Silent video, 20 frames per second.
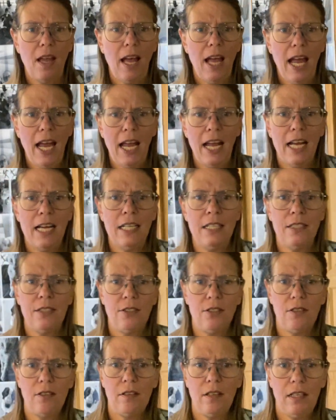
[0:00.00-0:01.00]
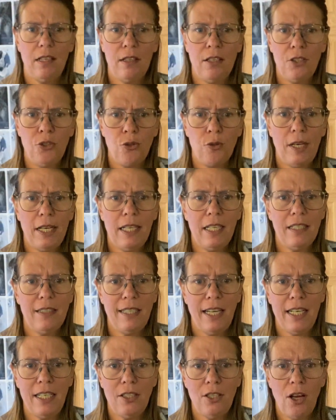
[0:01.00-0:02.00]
and the drink is $8,